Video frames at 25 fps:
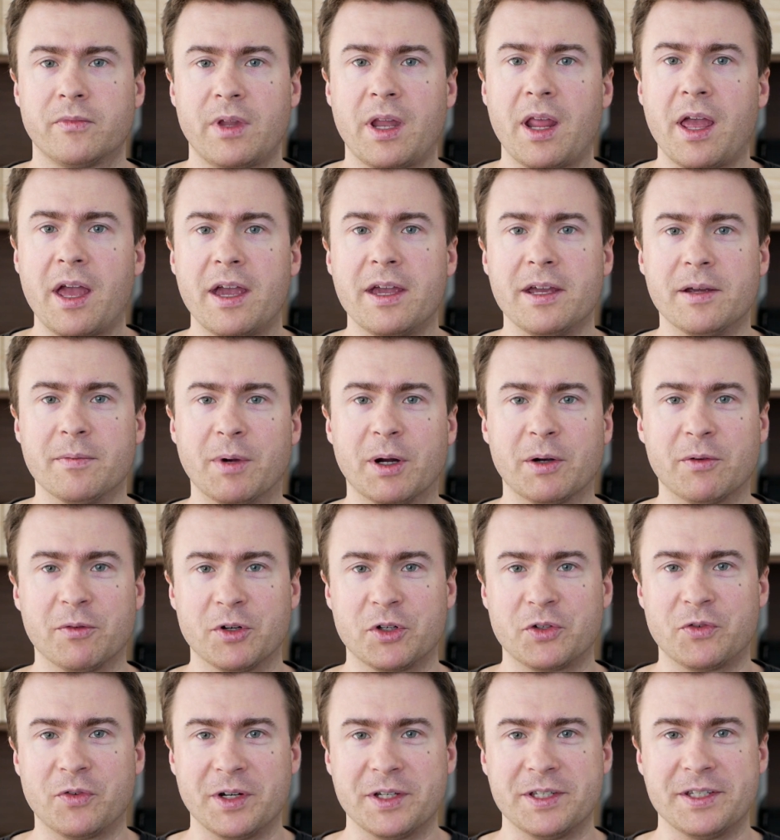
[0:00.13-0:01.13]
Hey, Mark
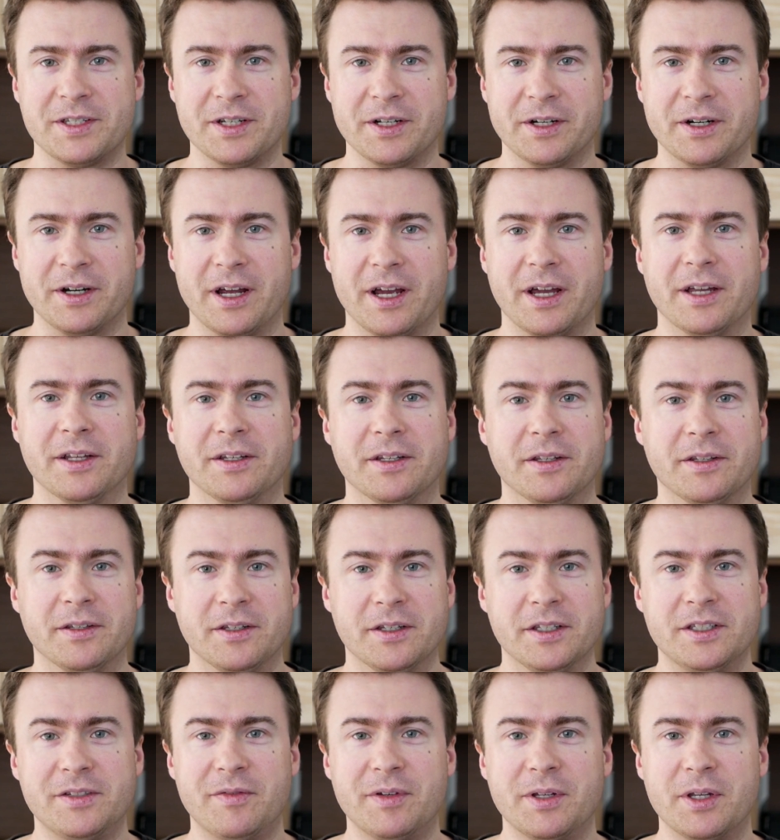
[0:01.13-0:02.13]
Rochefort here, and in
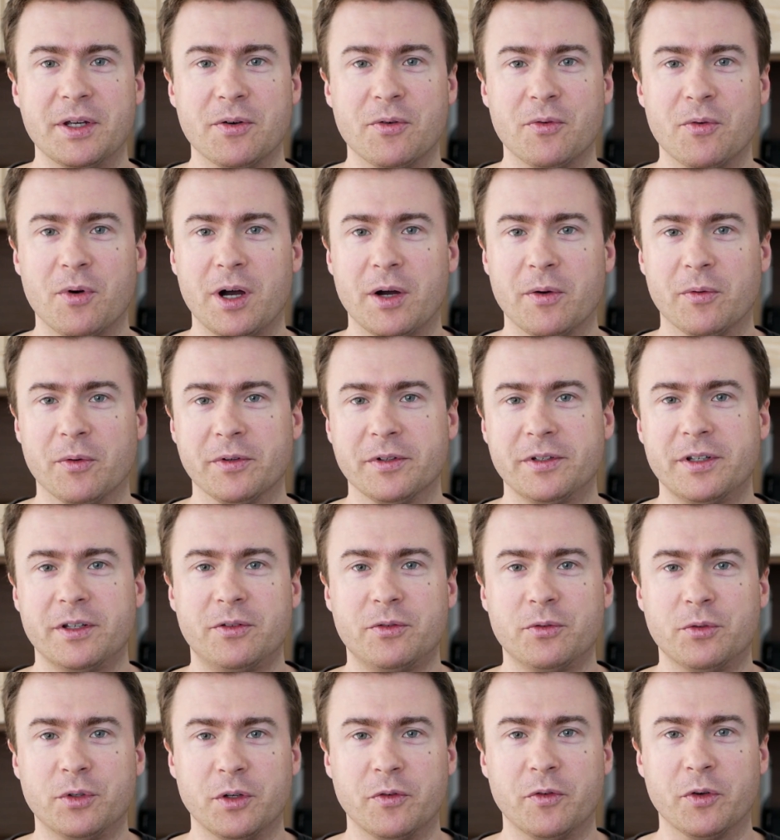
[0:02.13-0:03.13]
this video I wanted
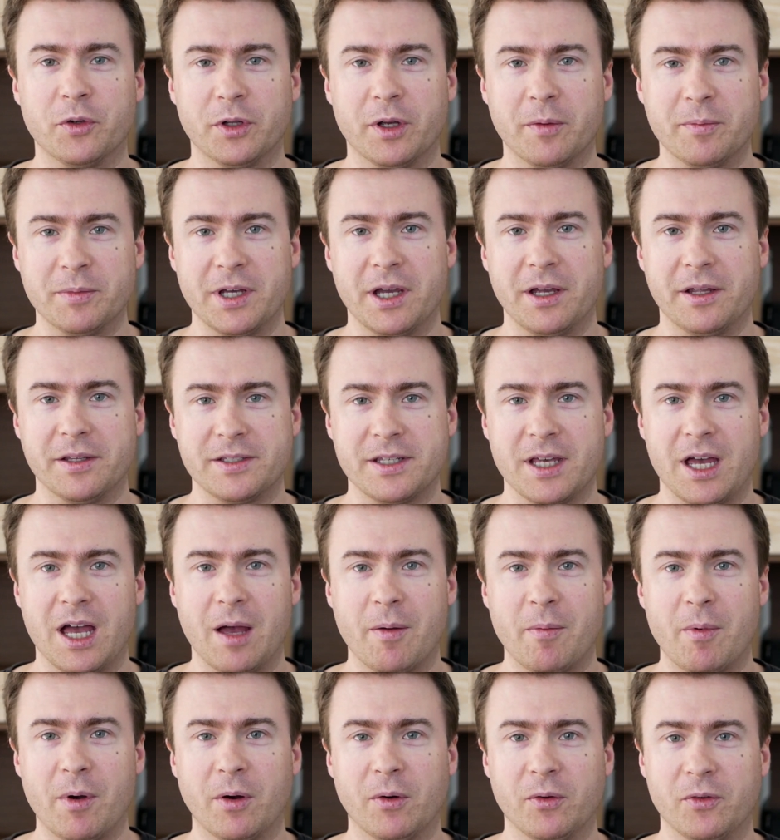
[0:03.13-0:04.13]
to give you an update
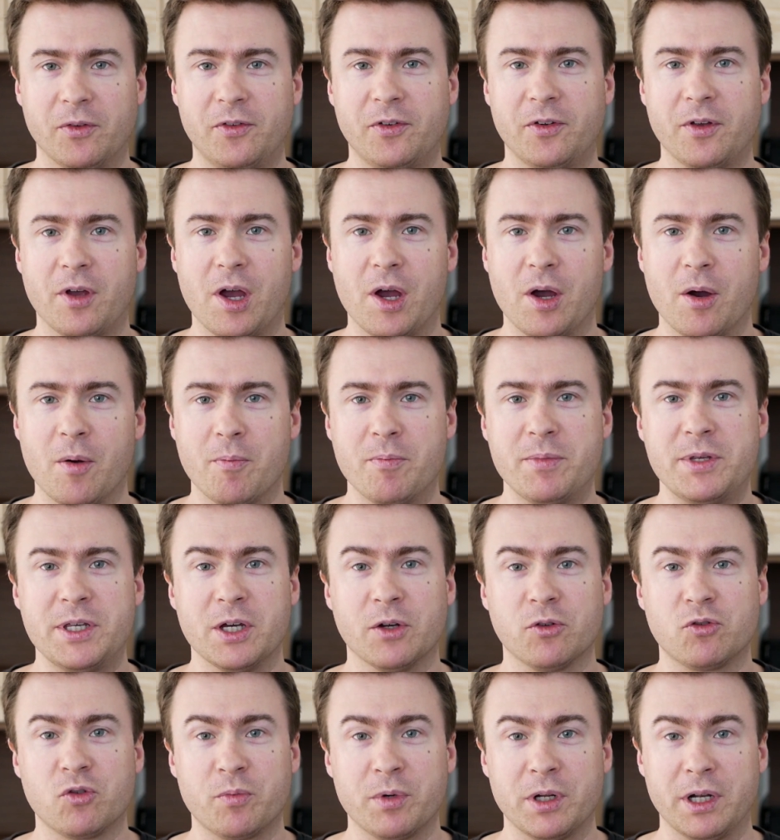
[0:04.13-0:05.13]
about
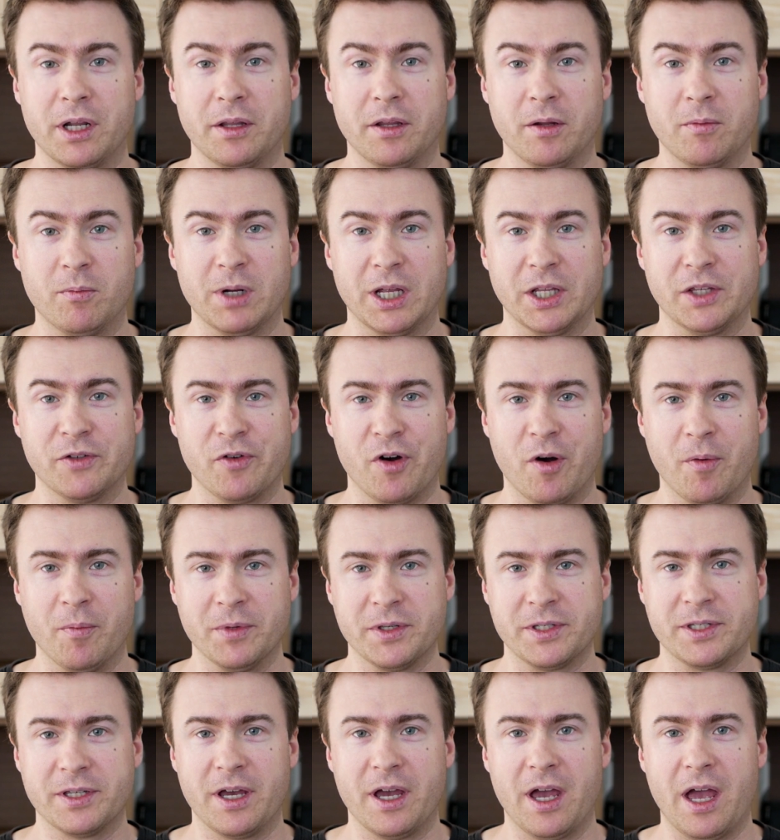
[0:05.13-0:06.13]
peer-to-peer lending
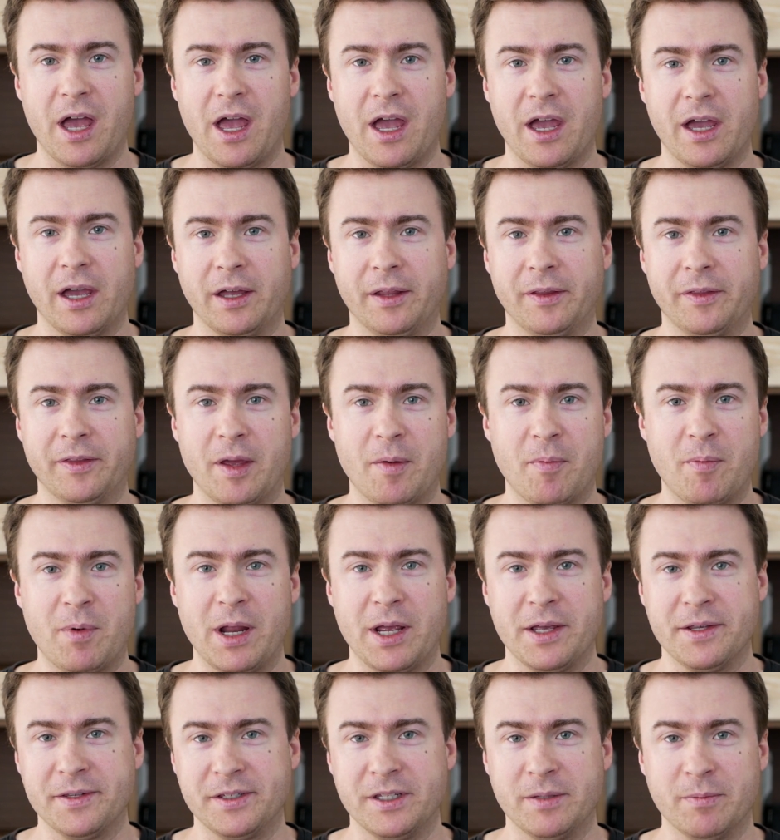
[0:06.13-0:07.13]
platforms and their
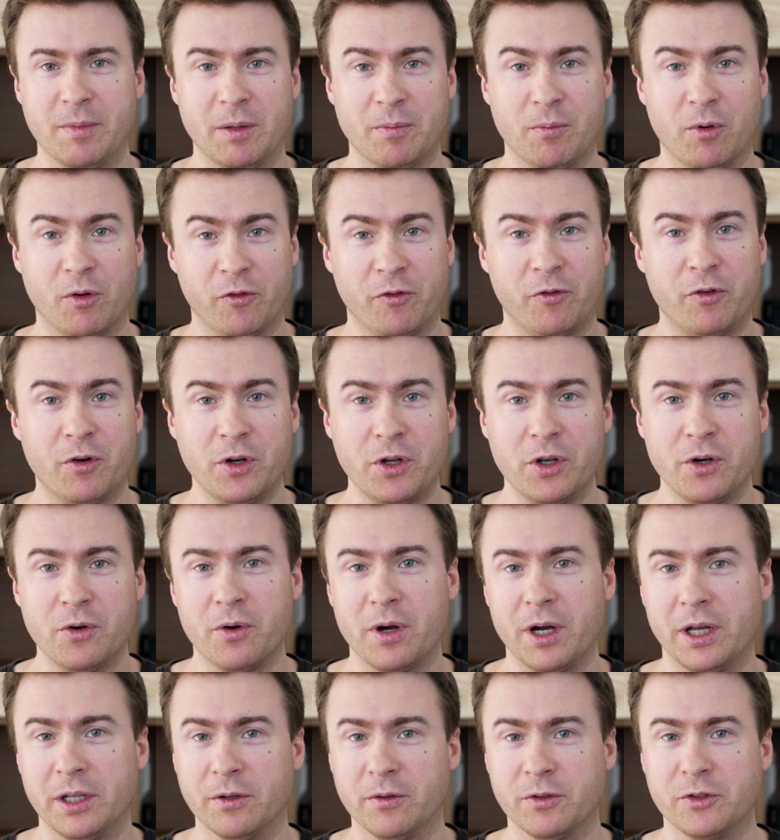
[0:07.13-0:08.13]
place in my
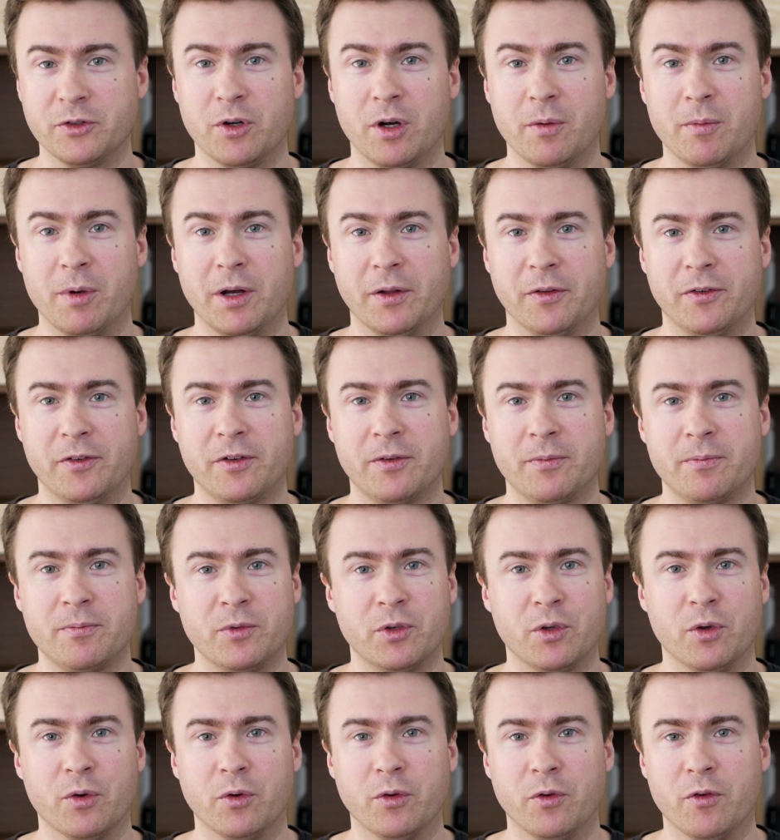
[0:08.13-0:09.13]
portfolio, and also about
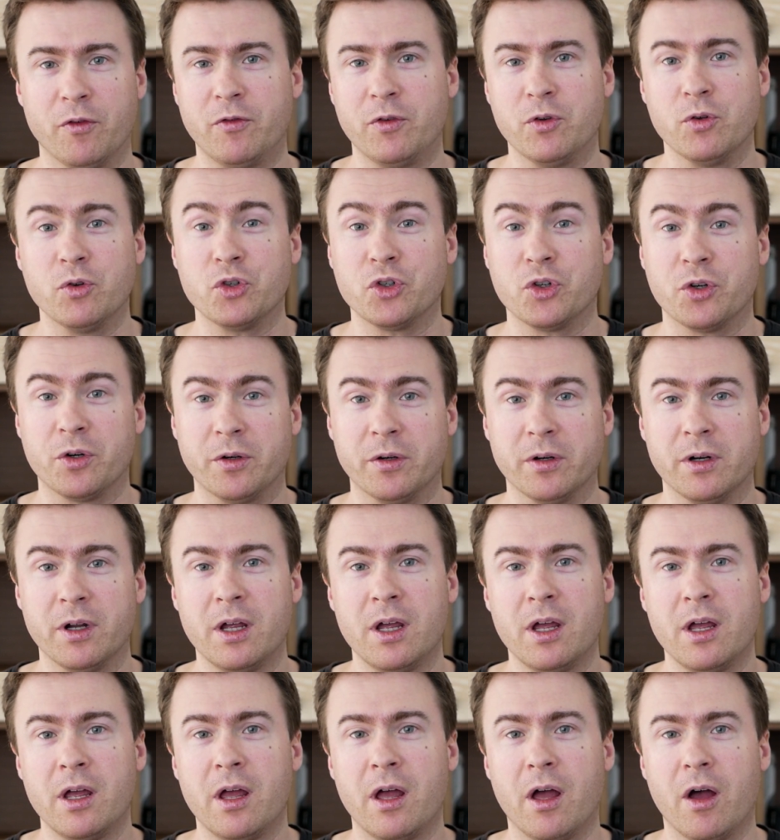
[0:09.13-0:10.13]
the future
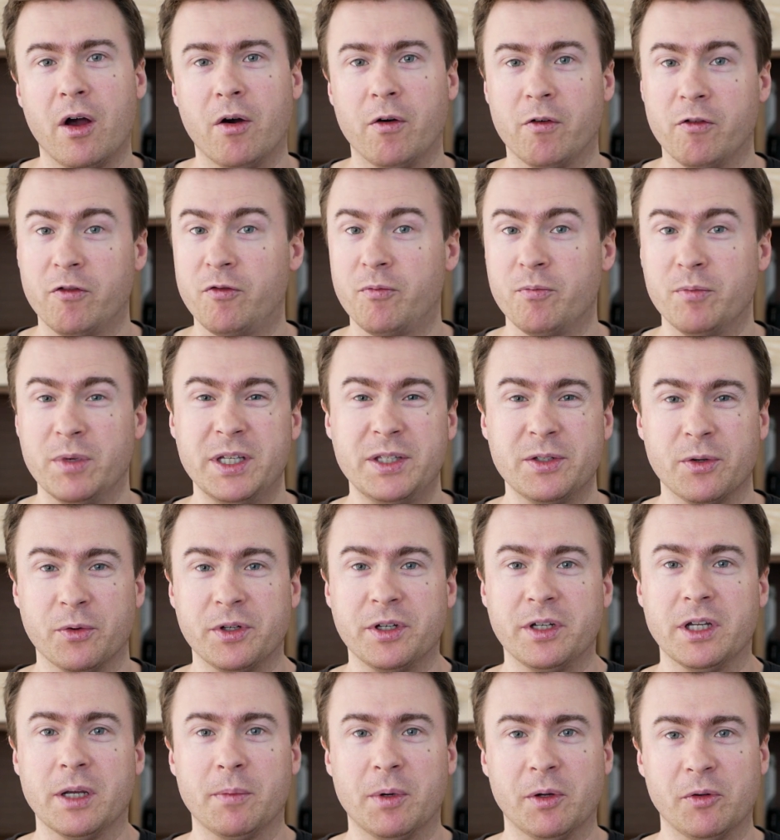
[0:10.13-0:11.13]
of me
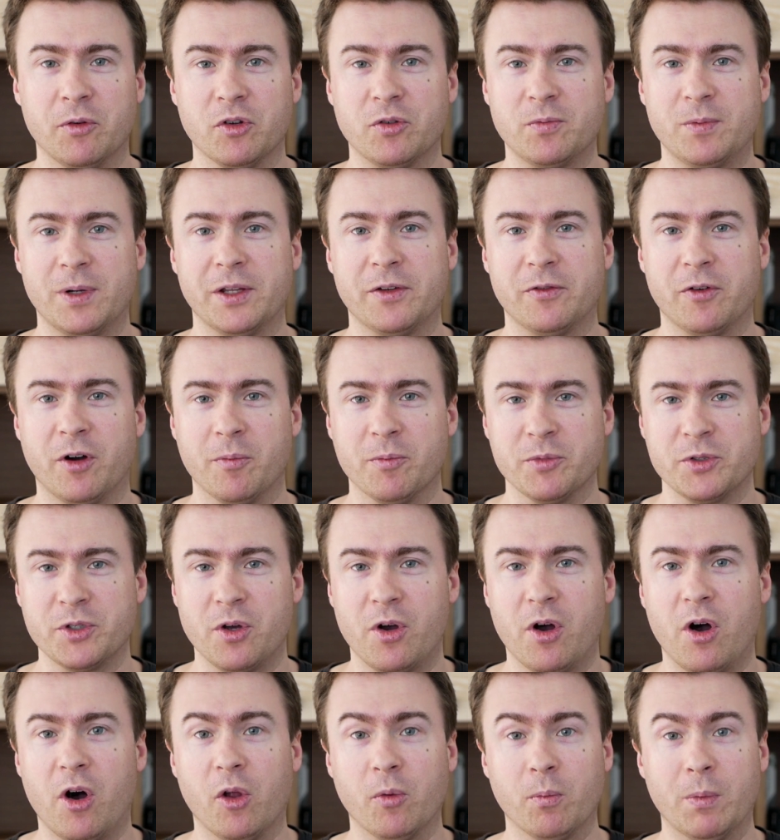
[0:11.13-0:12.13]
talking about those
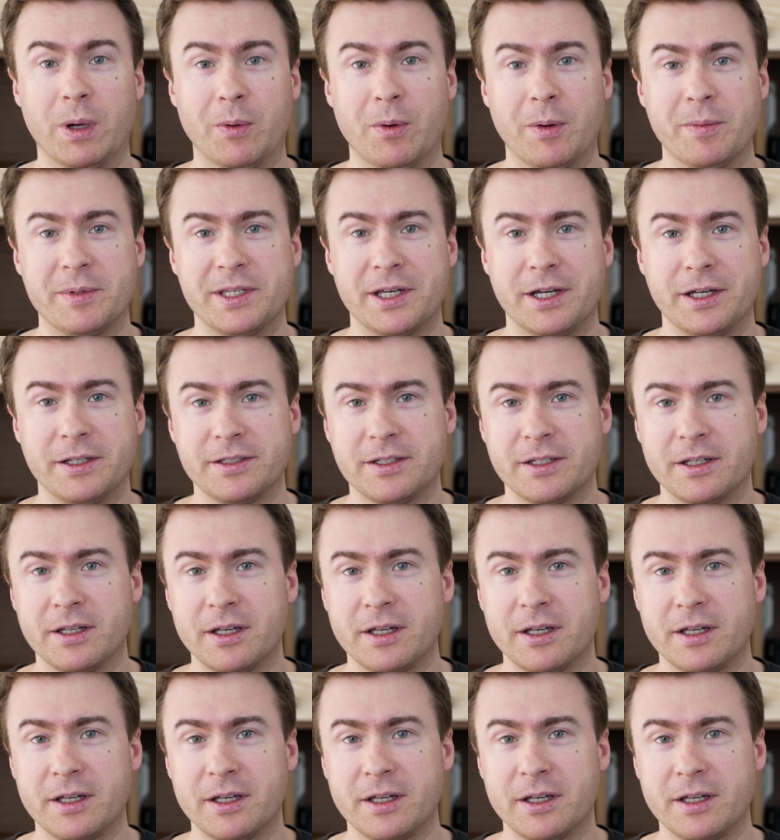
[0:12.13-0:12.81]
platforms on my website.